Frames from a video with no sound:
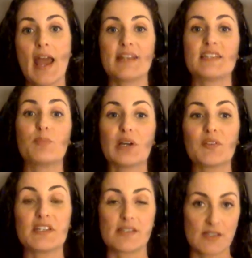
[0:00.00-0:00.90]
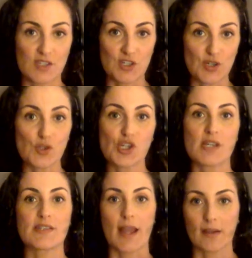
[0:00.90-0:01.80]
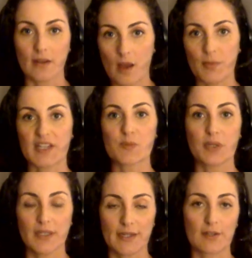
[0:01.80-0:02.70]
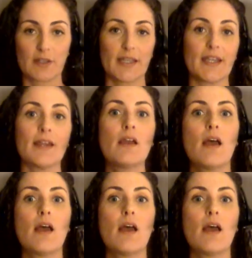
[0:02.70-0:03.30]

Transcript: and to build these institutions, economics, politically,